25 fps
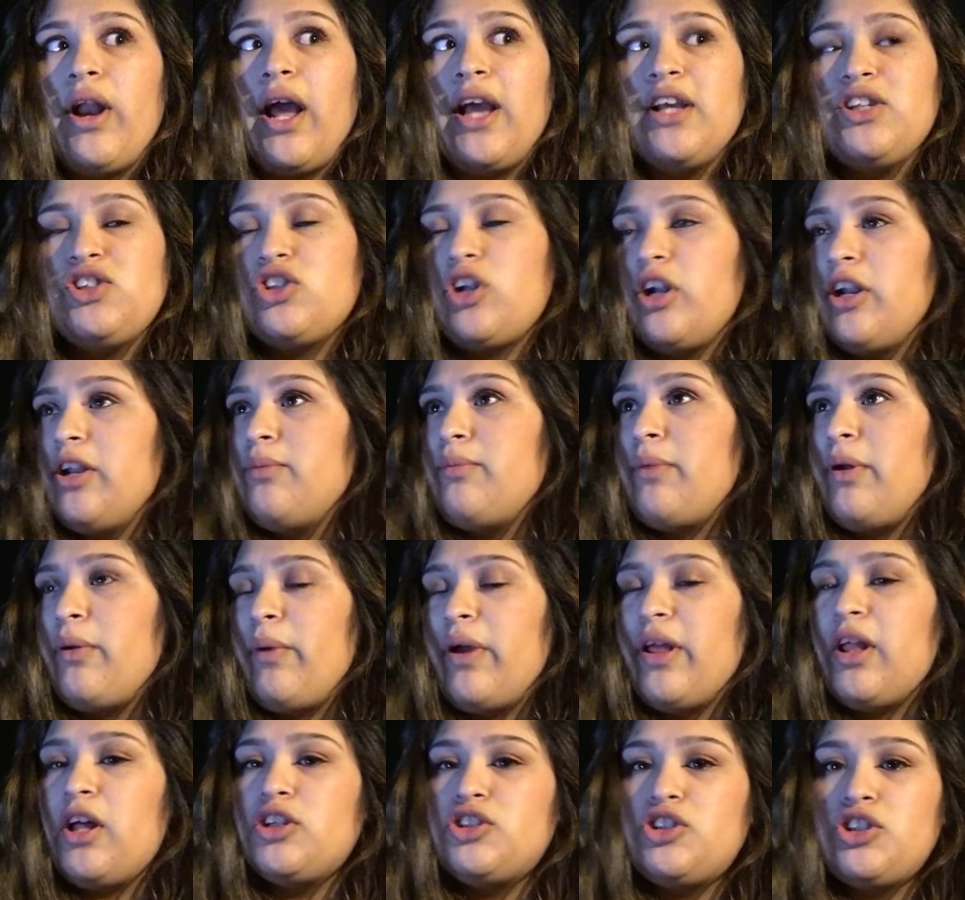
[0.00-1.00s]
I started my
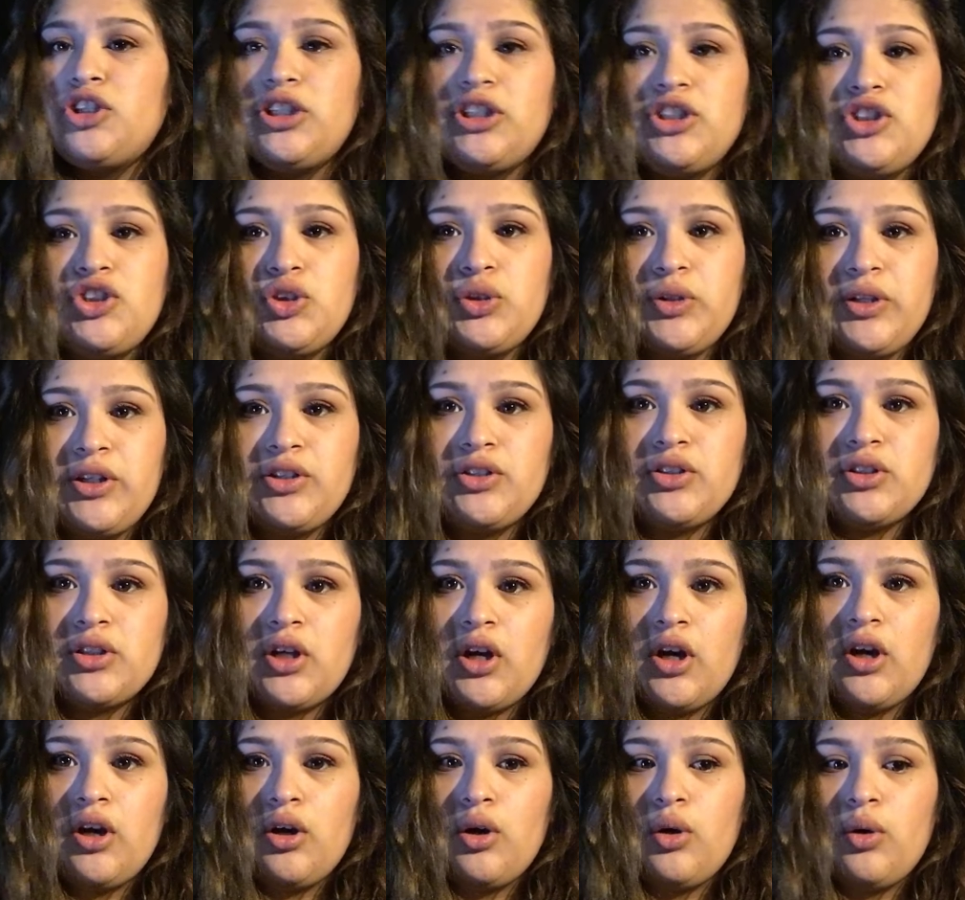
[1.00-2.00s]
weight loss journey 2 years
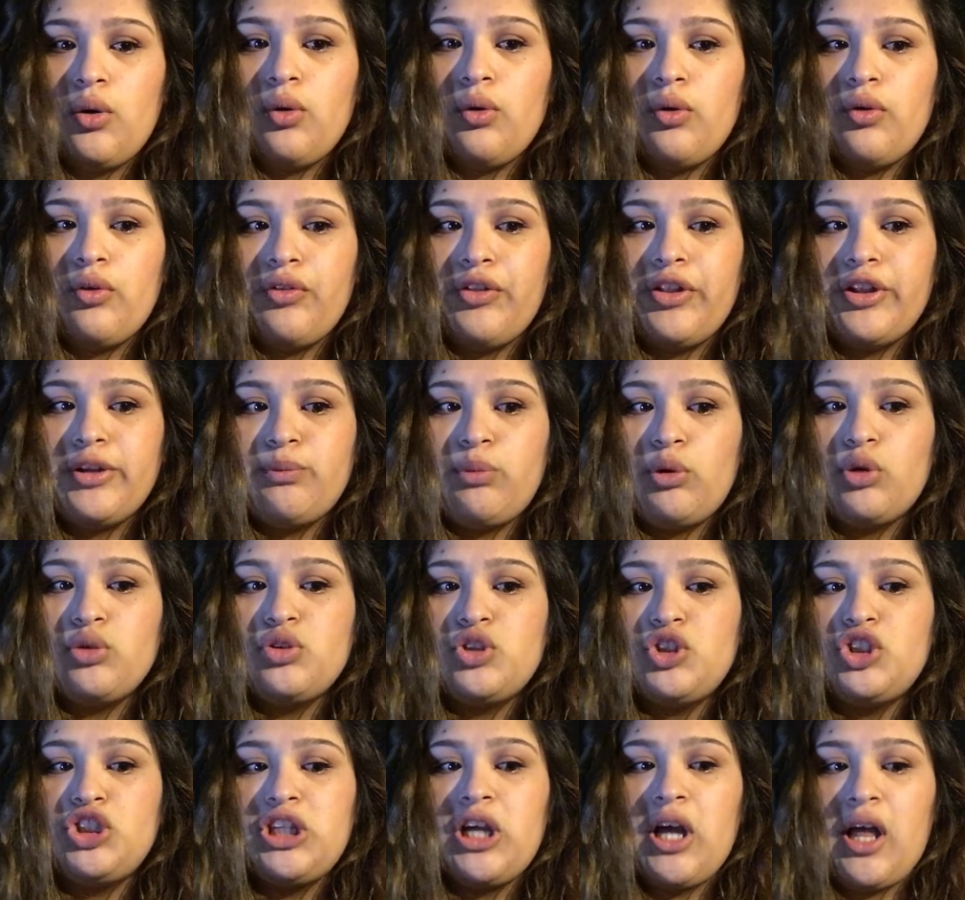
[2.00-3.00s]
ago. The
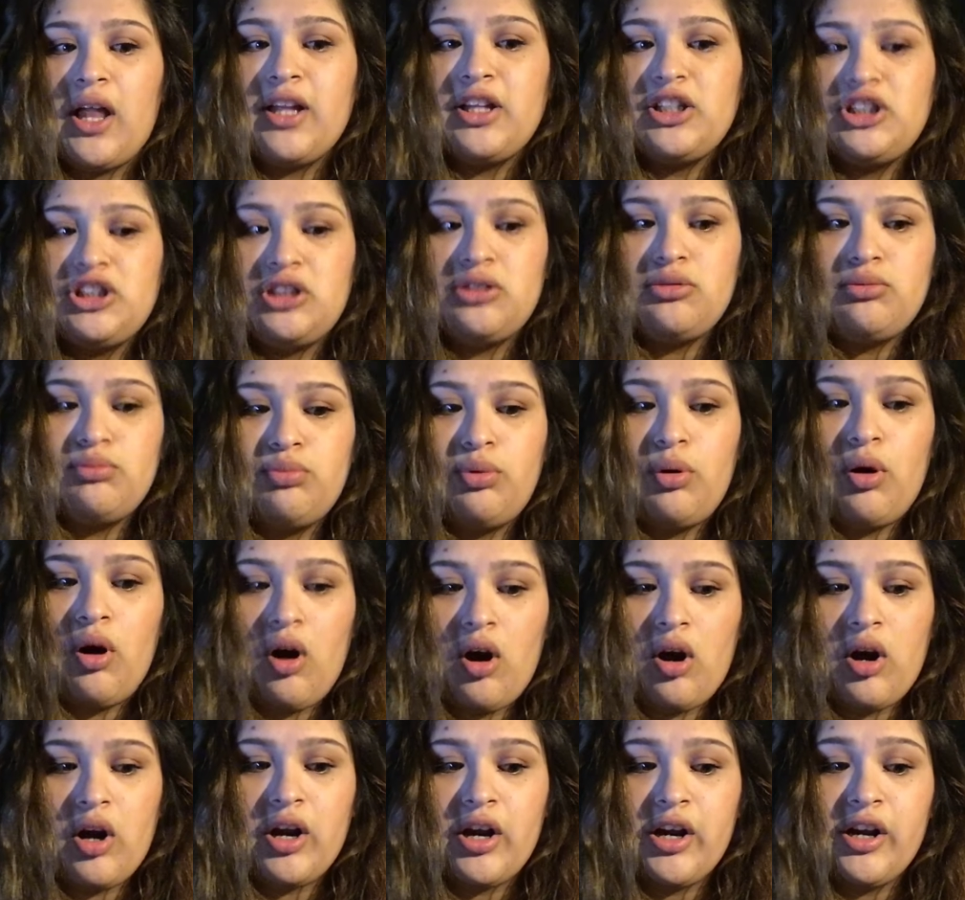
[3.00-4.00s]
most challenging
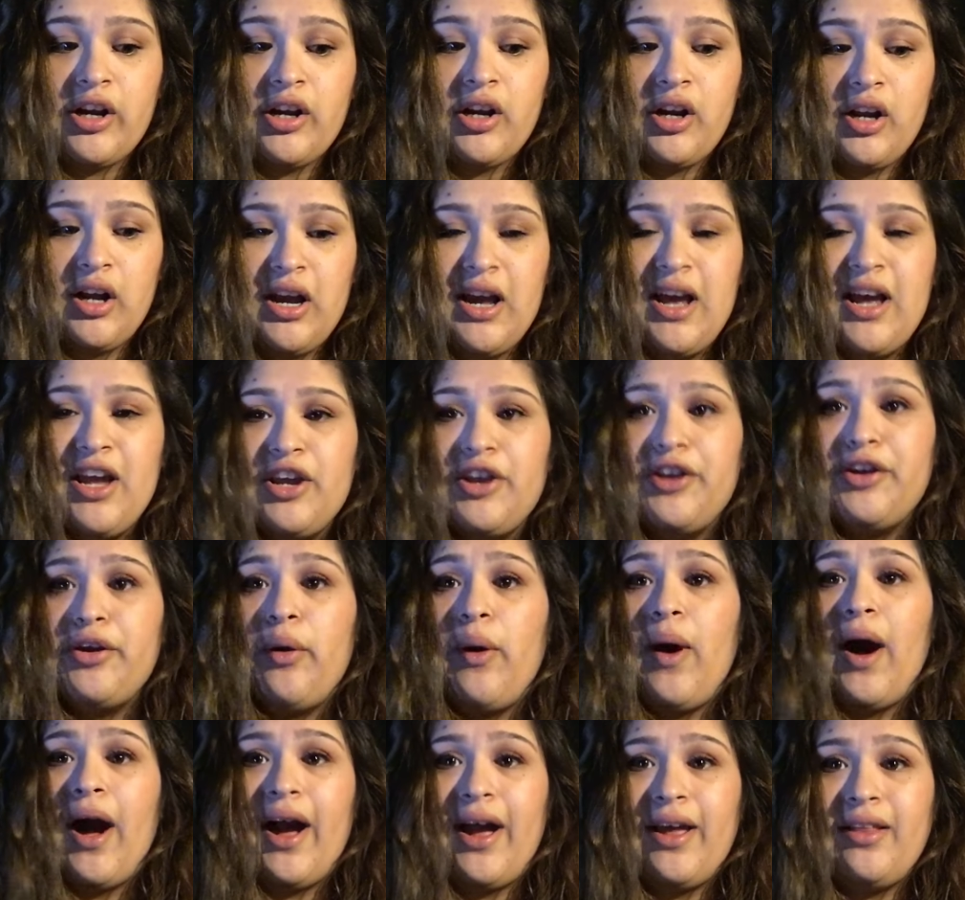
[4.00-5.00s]
part, you
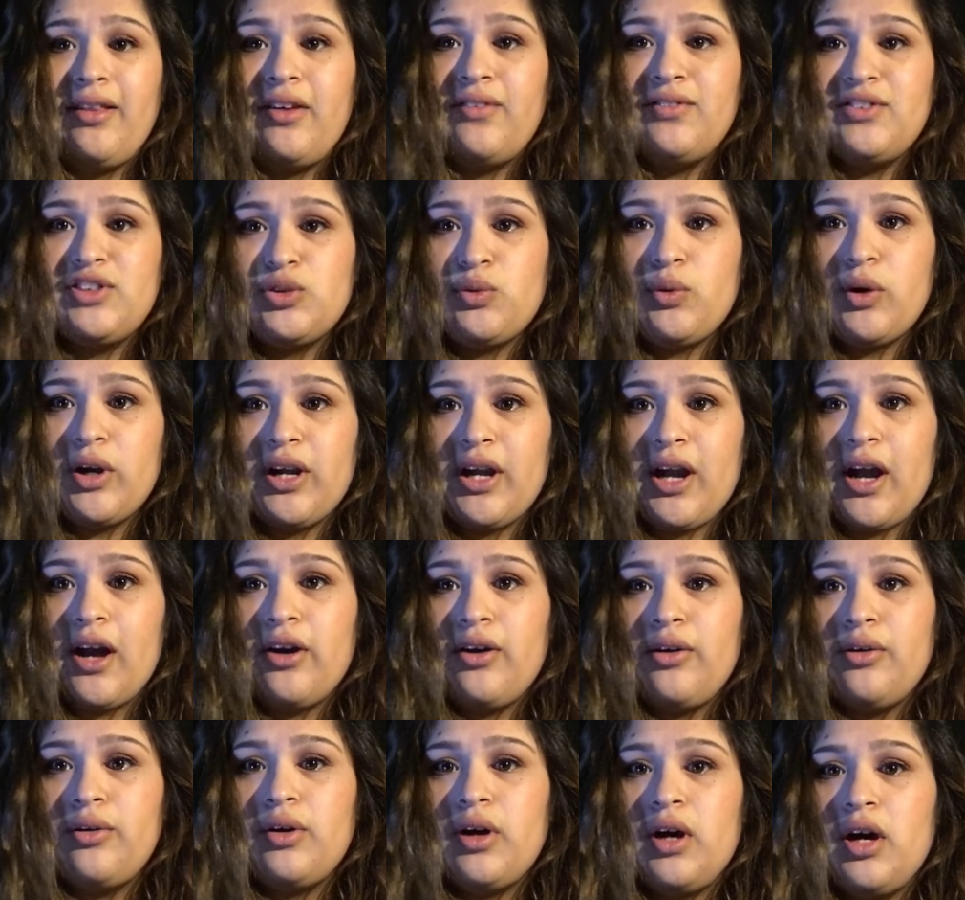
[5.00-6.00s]
know, I love to work
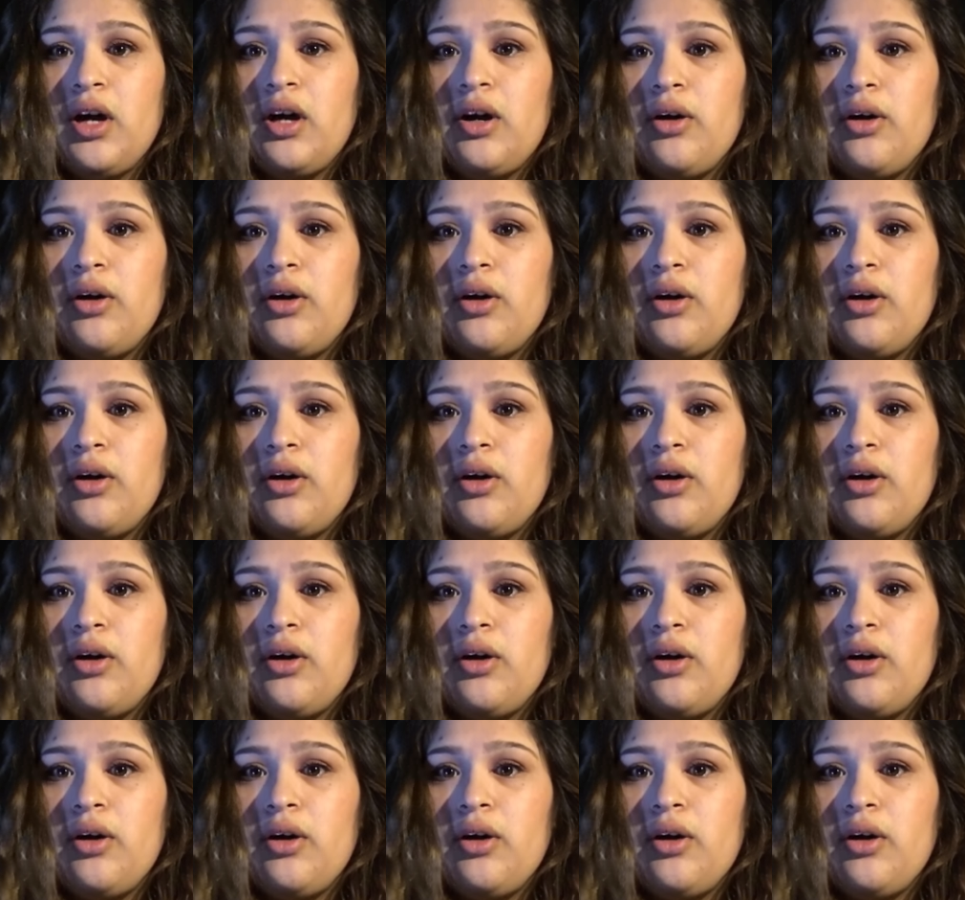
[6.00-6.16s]
out.